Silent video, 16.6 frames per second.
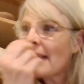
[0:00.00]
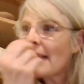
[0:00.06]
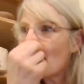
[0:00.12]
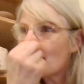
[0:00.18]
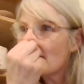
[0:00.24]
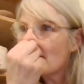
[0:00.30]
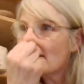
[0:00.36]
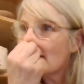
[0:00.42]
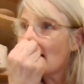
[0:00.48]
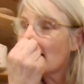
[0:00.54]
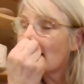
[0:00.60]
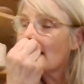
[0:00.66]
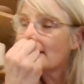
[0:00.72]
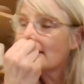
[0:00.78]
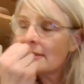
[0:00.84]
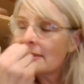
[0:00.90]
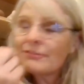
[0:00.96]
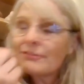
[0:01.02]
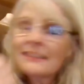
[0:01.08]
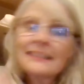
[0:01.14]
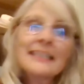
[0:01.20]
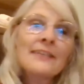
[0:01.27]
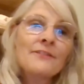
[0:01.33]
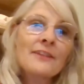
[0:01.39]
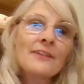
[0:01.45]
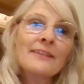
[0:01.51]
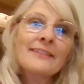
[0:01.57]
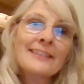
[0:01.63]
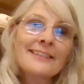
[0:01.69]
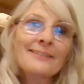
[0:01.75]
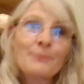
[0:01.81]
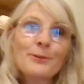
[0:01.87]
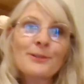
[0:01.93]
that was, and I did receive that
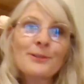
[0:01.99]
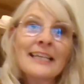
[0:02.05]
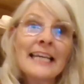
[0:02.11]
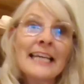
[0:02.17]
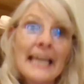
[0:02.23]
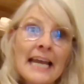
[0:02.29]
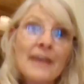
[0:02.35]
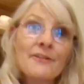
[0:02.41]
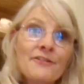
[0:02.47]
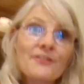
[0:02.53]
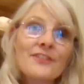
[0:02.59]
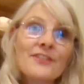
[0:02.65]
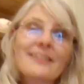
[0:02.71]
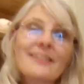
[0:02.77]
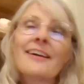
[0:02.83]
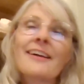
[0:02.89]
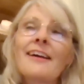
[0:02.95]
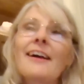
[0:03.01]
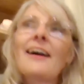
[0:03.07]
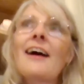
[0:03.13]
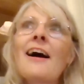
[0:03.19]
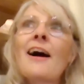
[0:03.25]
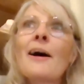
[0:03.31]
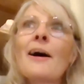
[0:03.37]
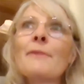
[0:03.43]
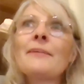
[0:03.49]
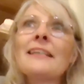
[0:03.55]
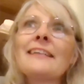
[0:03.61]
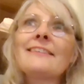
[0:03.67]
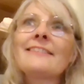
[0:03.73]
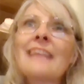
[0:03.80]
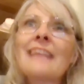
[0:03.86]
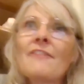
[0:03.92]
this was a gift.
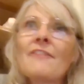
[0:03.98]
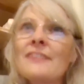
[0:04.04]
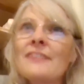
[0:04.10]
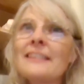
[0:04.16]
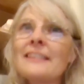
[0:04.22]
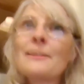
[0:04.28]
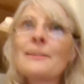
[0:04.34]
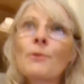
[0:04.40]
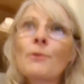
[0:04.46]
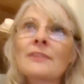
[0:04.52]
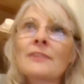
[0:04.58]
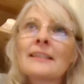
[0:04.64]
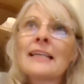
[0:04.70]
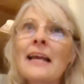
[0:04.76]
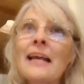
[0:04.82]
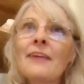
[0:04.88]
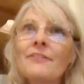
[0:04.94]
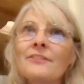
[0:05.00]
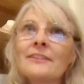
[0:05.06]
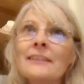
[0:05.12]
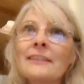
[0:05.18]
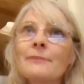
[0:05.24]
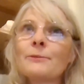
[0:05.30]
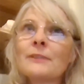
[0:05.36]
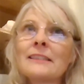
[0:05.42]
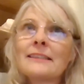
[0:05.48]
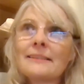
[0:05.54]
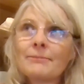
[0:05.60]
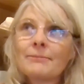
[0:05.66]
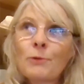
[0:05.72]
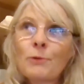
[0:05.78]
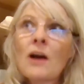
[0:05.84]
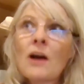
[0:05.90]
It definitely was a gift. It
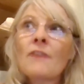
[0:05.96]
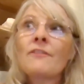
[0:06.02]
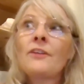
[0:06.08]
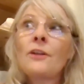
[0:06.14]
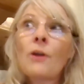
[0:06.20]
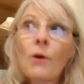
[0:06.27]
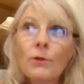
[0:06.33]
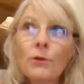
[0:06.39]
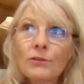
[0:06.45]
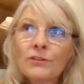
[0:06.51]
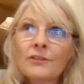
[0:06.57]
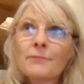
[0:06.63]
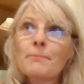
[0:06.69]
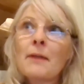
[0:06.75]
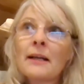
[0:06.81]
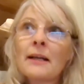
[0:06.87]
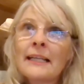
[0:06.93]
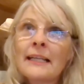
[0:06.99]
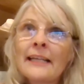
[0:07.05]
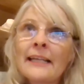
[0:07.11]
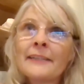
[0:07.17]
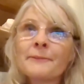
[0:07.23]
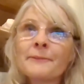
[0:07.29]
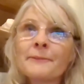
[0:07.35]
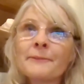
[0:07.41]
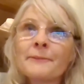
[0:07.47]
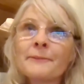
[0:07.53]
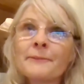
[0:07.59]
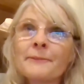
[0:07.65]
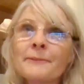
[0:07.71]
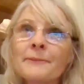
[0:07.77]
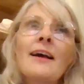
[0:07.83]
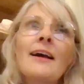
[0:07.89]
was worth lots of money,
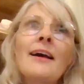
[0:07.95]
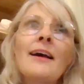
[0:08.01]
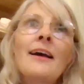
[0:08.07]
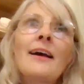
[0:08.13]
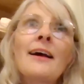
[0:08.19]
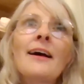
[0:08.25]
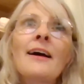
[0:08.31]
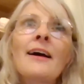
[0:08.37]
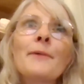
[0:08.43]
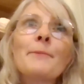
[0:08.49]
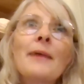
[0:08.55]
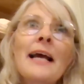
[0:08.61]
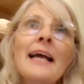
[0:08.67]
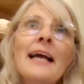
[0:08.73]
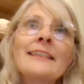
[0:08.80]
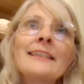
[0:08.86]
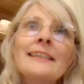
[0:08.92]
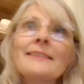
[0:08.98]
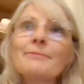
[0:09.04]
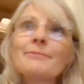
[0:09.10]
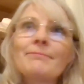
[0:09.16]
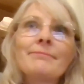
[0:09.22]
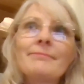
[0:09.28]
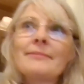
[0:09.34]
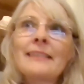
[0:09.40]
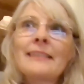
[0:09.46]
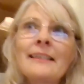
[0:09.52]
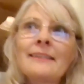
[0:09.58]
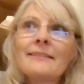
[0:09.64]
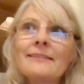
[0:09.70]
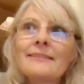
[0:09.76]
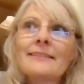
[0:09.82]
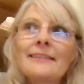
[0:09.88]
and
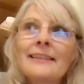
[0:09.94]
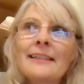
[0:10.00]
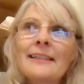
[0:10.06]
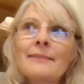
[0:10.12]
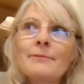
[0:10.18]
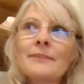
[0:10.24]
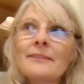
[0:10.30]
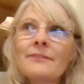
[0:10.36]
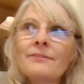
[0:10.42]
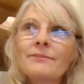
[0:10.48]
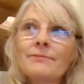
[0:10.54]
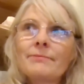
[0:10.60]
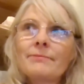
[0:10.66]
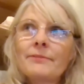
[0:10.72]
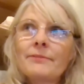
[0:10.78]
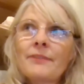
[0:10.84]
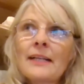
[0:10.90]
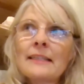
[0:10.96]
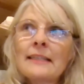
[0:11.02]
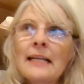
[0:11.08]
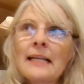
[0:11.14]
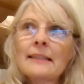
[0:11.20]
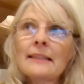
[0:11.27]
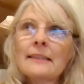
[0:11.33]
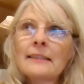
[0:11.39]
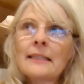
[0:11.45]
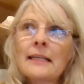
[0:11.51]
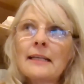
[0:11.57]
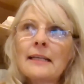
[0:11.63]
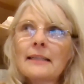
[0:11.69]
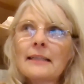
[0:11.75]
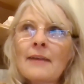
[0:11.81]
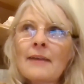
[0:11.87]
it was
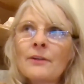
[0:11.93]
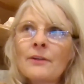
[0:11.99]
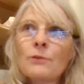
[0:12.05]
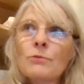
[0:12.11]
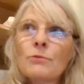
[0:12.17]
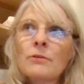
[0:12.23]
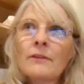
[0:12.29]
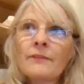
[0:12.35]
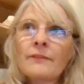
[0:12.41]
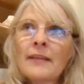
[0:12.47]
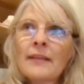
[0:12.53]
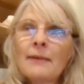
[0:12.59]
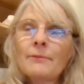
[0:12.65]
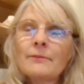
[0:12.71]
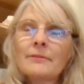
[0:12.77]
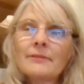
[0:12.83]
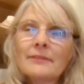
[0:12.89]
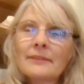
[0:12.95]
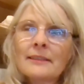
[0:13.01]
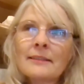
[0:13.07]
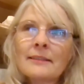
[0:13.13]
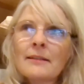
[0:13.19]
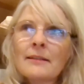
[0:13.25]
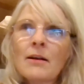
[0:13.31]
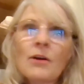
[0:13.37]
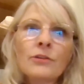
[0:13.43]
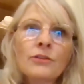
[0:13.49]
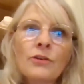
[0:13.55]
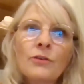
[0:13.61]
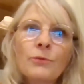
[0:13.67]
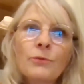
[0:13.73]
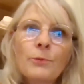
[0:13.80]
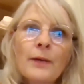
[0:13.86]
fantastic having all of that to start
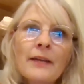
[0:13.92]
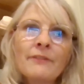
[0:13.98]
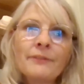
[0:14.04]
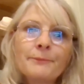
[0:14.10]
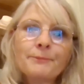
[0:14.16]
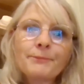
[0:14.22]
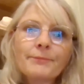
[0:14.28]
off with.